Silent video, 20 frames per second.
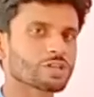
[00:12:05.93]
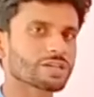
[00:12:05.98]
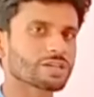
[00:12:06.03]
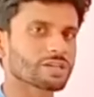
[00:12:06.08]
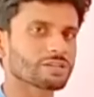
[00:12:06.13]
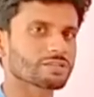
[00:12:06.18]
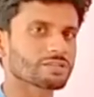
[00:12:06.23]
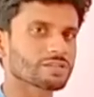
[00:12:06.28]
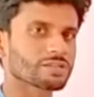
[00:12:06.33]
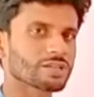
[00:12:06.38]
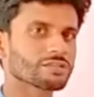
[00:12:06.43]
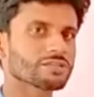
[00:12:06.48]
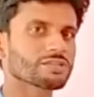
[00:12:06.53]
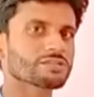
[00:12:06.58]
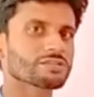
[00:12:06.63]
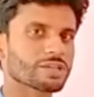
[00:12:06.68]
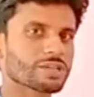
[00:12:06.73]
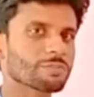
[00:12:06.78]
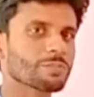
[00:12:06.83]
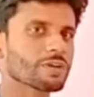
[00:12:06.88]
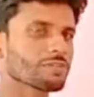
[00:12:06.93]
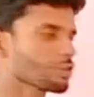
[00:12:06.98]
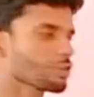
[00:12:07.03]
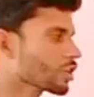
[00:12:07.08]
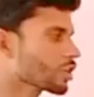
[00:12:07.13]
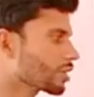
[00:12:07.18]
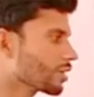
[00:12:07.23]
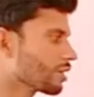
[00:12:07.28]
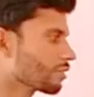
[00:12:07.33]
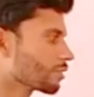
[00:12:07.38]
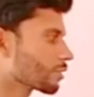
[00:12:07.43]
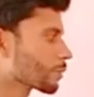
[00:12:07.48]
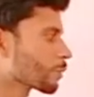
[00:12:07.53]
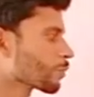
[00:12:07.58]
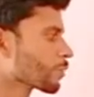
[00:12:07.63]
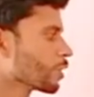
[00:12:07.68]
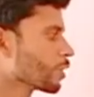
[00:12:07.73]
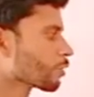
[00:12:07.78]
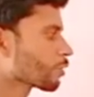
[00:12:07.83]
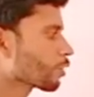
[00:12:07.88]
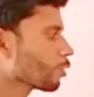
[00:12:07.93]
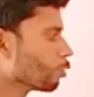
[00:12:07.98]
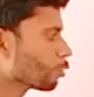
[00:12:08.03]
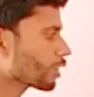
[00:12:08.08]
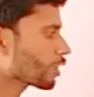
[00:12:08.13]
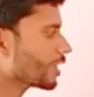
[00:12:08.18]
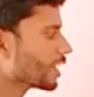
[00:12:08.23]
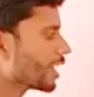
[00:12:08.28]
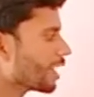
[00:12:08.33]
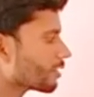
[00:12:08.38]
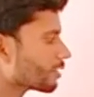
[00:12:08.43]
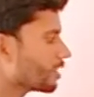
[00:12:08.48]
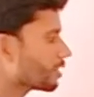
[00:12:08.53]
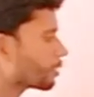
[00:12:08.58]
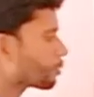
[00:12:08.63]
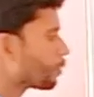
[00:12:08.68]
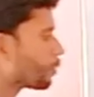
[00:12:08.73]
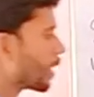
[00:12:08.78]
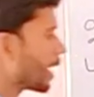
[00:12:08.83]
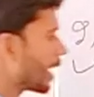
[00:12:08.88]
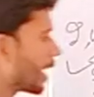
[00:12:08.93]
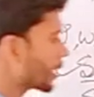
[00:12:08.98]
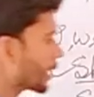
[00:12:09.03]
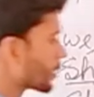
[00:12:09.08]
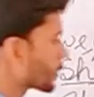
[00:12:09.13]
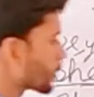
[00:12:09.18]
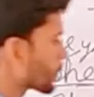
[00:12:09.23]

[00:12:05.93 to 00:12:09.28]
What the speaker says: tense. So looking at this part,